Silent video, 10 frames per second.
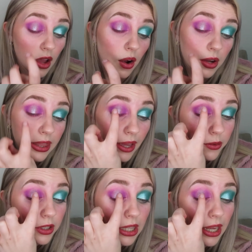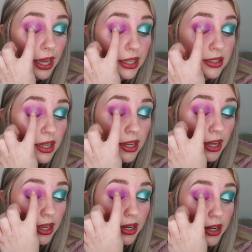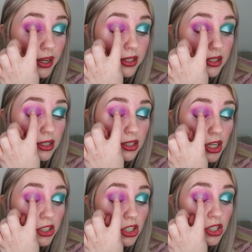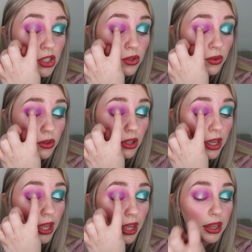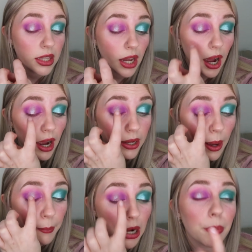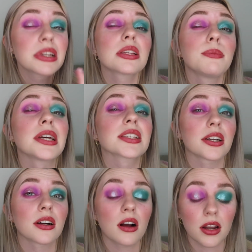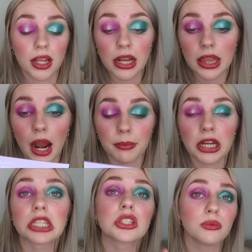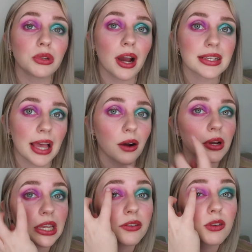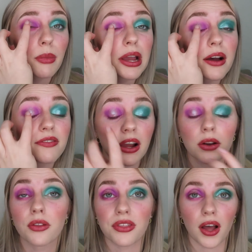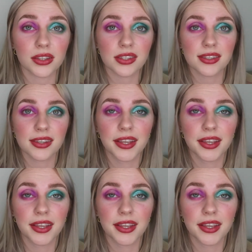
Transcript: Okay, that really adds a nice touch to the eye. I'm going to put some mascara on and then I'm going to zoom you guys out and give you my final thoughts.